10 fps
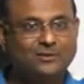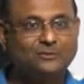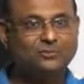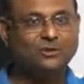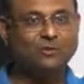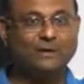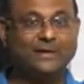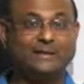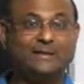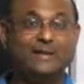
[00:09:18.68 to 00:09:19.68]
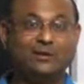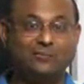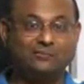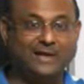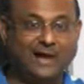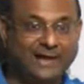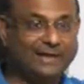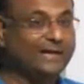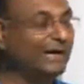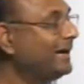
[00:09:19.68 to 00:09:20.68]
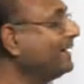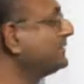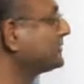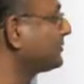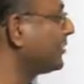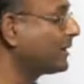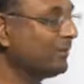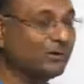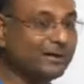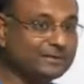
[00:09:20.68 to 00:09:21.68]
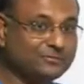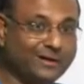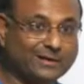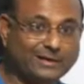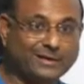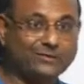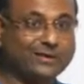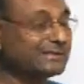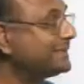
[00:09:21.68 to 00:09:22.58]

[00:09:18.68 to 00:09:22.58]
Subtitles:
So now you can think of the idea, instead of talking about it as work done, you can